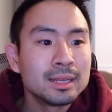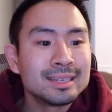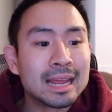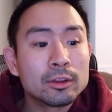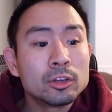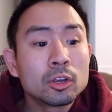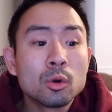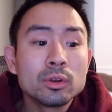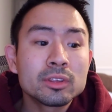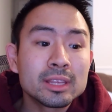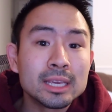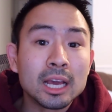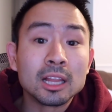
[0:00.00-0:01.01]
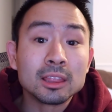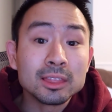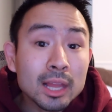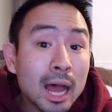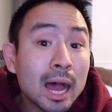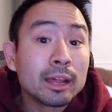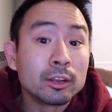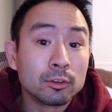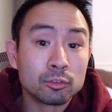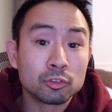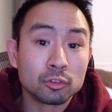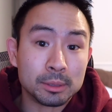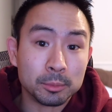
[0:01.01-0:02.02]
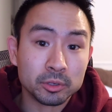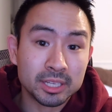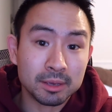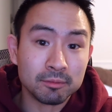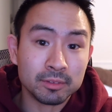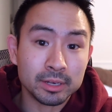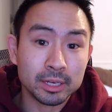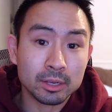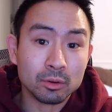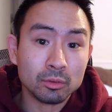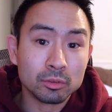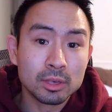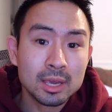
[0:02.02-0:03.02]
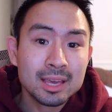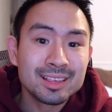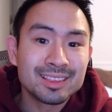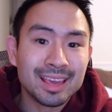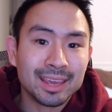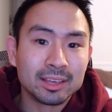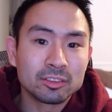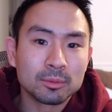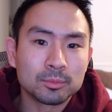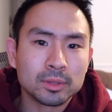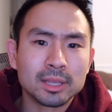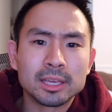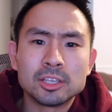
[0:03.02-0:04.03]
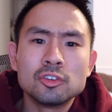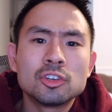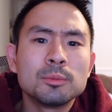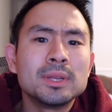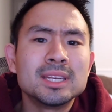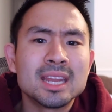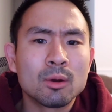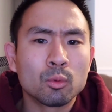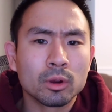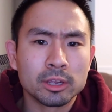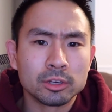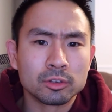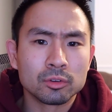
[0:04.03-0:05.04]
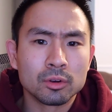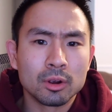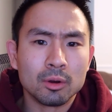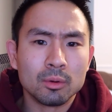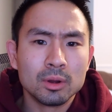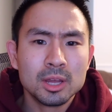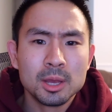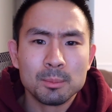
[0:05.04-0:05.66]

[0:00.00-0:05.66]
Now, you're going to see a lot of streamer tip videos saying something like you should be networking to grow.